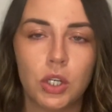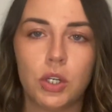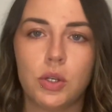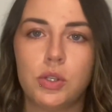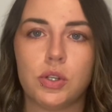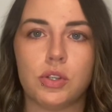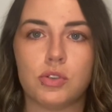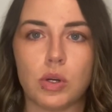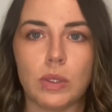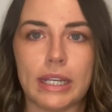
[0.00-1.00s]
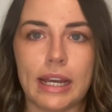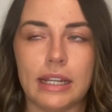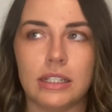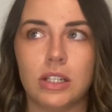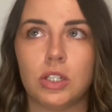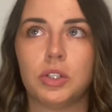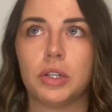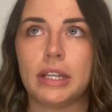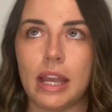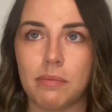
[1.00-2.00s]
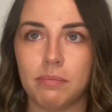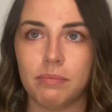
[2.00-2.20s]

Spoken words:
under control again, gotta get